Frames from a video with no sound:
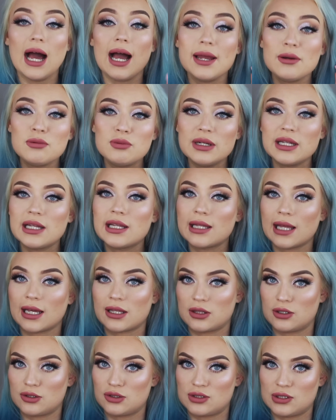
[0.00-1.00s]
I really
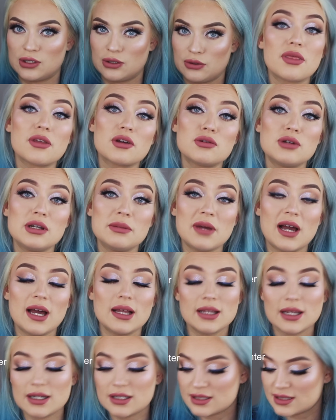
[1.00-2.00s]
like those two. The cream
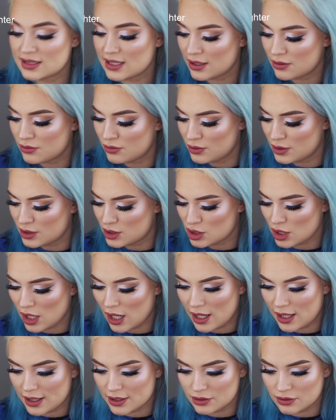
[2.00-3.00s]
highlighter stick, which
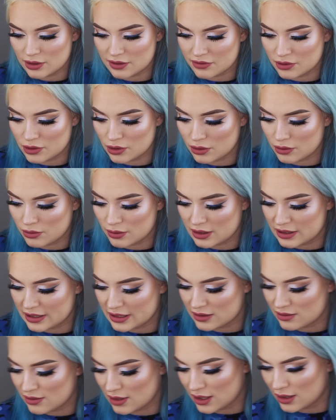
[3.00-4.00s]
I don't even know where it
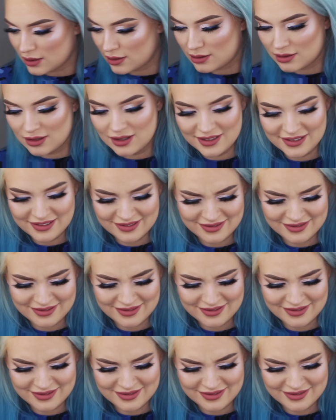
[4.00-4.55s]
is right now.